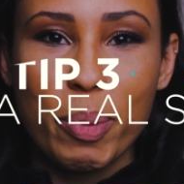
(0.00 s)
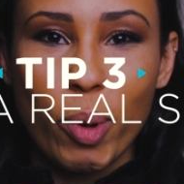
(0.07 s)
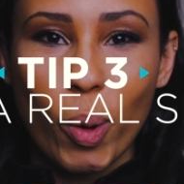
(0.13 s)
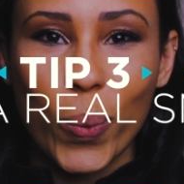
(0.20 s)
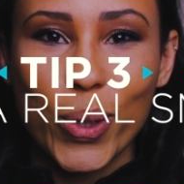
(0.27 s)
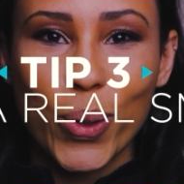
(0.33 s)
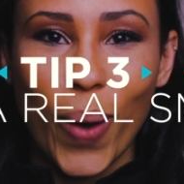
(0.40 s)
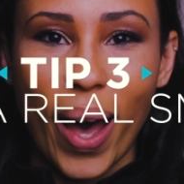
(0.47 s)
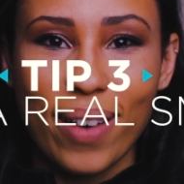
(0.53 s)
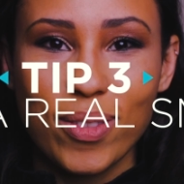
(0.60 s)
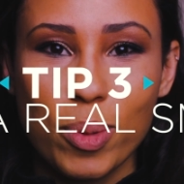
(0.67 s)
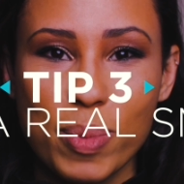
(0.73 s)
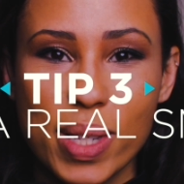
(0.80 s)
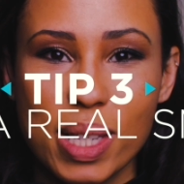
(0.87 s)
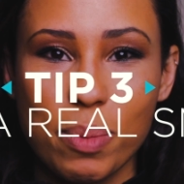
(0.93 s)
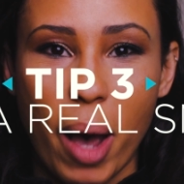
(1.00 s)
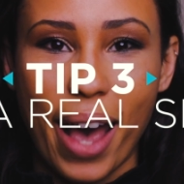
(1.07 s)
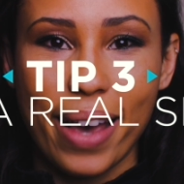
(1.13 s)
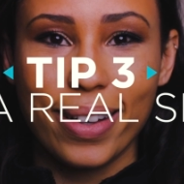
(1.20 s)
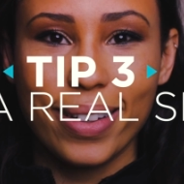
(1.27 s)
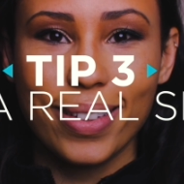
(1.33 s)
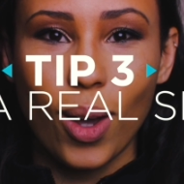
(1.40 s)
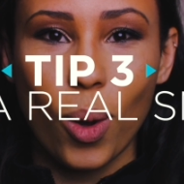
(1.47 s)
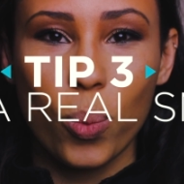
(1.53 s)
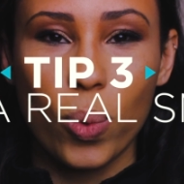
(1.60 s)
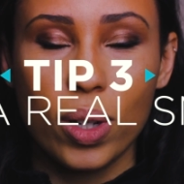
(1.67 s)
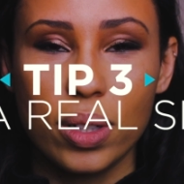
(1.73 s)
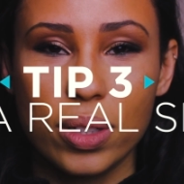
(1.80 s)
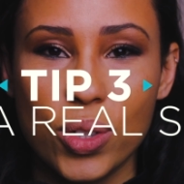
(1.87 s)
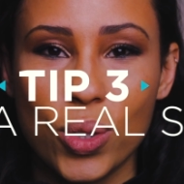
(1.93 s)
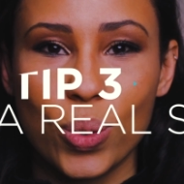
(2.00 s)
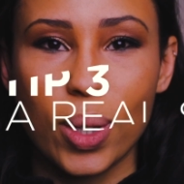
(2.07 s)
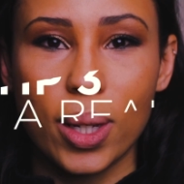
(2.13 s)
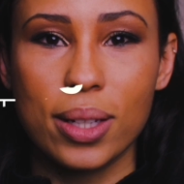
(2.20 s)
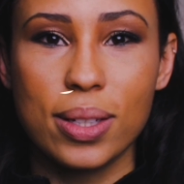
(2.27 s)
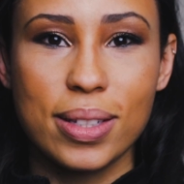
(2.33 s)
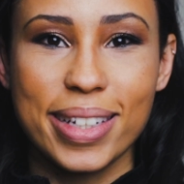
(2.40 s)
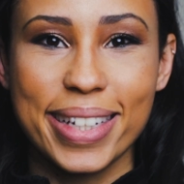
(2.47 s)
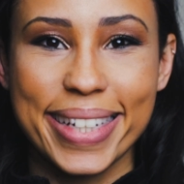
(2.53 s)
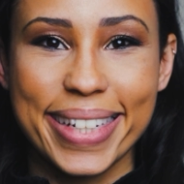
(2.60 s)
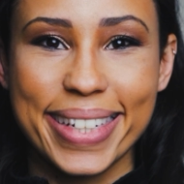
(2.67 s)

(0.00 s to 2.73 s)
people, when you have them smile, will do this.